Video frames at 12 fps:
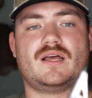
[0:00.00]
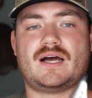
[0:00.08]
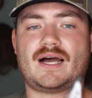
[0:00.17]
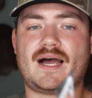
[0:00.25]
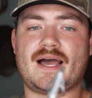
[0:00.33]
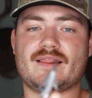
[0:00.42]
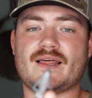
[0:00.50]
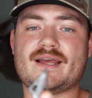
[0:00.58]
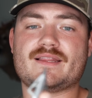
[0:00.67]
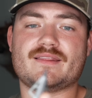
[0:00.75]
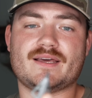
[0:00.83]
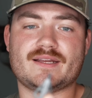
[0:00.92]
I
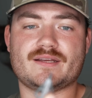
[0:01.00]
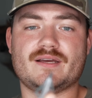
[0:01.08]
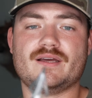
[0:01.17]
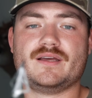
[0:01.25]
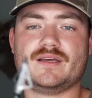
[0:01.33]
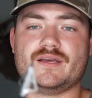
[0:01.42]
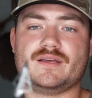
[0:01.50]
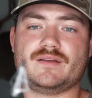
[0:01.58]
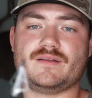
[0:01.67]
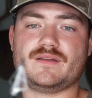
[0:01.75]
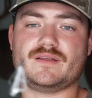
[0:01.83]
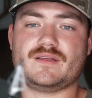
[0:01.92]
like that
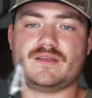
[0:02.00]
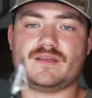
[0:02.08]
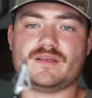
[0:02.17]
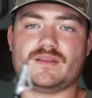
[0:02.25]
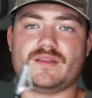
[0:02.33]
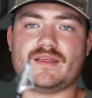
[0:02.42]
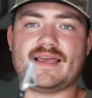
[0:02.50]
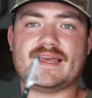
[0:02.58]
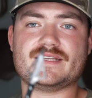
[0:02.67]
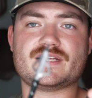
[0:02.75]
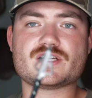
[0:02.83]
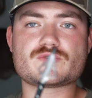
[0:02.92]

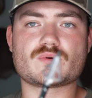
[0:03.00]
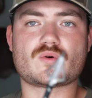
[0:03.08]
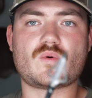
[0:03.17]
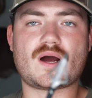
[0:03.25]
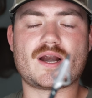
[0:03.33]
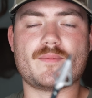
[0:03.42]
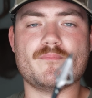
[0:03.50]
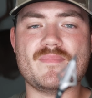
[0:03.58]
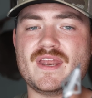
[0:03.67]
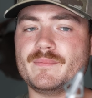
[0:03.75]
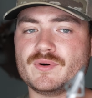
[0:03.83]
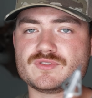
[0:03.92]
it does require
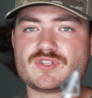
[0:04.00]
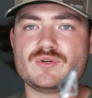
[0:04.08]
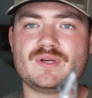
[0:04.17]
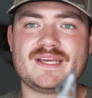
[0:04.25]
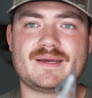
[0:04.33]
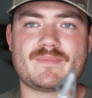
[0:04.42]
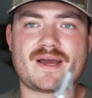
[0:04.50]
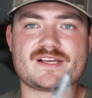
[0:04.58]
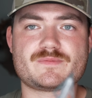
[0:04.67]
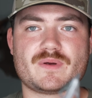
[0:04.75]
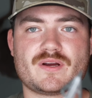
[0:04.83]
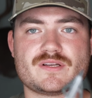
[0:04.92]
minimal tuning in my
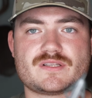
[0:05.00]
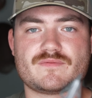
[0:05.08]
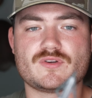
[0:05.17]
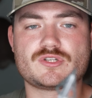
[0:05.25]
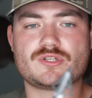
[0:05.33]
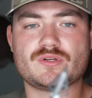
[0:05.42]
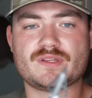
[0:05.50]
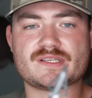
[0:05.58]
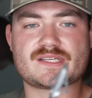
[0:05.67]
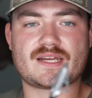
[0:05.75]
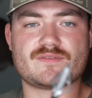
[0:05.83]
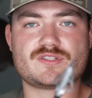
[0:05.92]
experience. If you're shooting
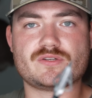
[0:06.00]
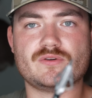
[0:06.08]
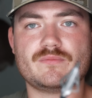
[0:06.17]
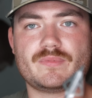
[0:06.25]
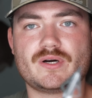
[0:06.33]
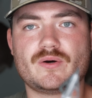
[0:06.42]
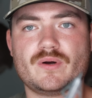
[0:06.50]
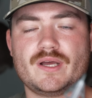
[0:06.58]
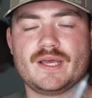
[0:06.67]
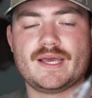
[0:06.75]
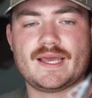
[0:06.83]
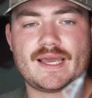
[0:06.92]
this out of a tuned bow
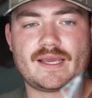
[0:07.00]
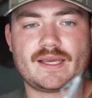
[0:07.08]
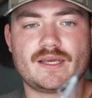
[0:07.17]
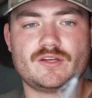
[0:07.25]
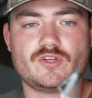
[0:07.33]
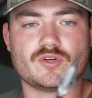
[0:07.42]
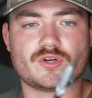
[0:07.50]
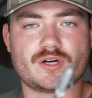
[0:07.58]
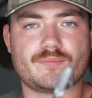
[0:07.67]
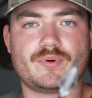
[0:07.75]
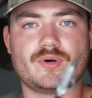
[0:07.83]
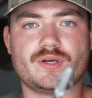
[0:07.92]
and you're going
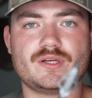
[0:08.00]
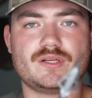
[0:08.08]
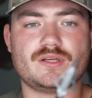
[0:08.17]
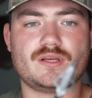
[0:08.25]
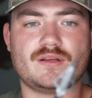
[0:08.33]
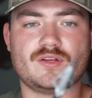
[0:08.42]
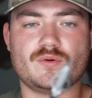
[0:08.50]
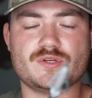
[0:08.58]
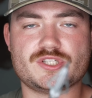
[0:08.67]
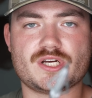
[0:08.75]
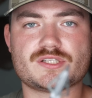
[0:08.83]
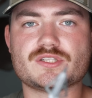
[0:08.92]
to you
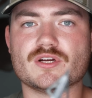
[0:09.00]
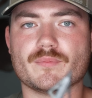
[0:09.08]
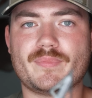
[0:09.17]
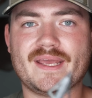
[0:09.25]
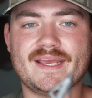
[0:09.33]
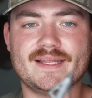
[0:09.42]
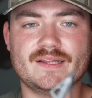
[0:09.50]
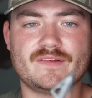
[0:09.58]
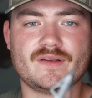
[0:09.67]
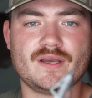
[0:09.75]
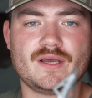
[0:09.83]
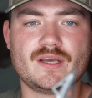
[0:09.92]
adjust your pins
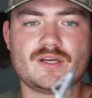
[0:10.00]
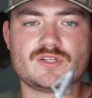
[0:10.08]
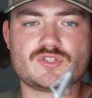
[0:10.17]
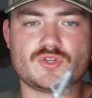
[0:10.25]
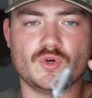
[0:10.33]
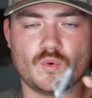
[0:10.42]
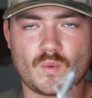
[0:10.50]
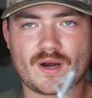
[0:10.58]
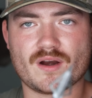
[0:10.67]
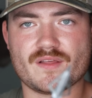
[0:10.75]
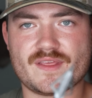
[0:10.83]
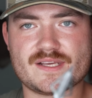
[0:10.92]
to
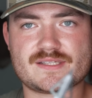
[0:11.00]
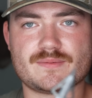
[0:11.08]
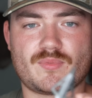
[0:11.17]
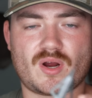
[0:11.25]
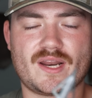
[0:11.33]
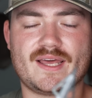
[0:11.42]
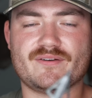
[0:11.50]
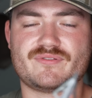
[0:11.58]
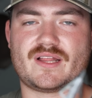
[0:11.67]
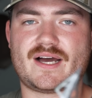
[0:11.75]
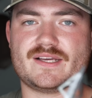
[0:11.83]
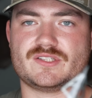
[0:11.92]
where this broadhead
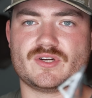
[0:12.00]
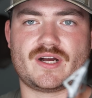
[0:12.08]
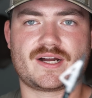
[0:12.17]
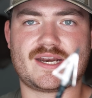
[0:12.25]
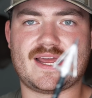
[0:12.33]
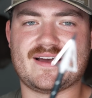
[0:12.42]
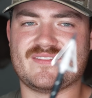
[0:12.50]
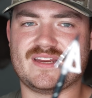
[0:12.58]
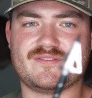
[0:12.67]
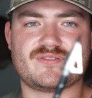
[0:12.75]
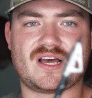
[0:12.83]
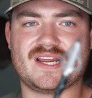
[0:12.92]
flies, you're not going to have any
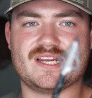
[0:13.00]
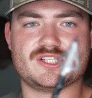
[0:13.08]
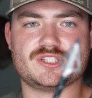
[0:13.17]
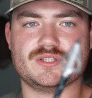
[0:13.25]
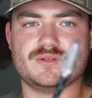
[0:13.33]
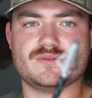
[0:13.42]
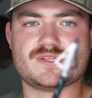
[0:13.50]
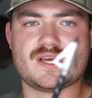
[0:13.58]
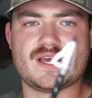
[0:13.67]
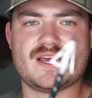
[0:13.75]
flight issues.